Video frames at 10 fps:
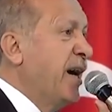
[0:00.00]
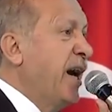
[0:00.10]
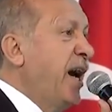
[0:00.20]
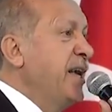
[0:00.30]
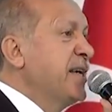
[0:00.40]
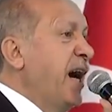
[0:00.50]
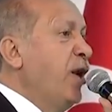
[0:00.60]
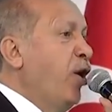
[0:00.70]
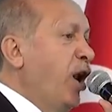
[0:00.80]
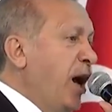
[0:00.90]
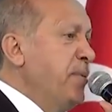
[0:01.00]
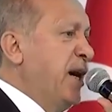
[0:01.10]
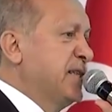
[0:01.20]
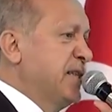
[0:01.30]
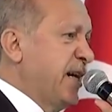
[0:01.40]
but we don't do the
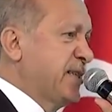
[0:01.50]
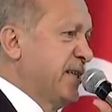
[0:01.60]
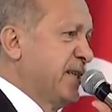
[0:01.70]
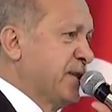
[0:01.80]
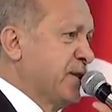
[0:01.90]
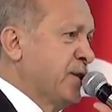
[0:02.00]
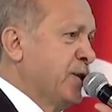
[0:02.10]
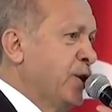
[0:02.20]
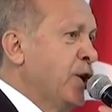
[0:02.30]
thinking for you.